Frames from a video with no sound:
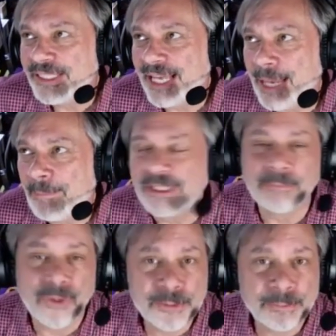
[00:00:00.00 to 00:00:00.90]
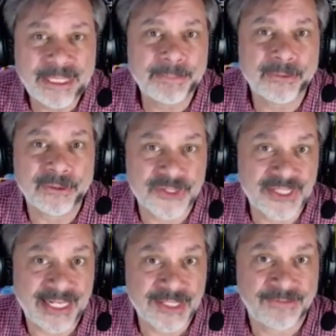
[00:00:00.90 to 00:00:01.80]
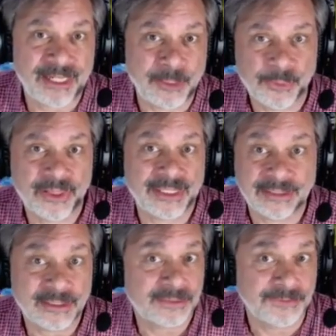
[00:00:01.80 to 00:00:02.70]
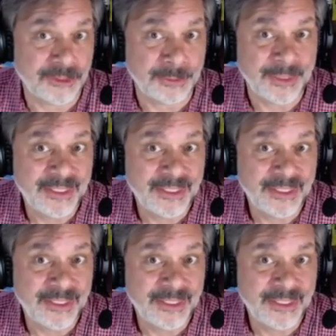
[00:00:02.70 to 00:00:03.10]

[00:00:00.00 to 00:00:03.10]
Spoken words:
happy that most people are satisfied with like a Duck of Doom.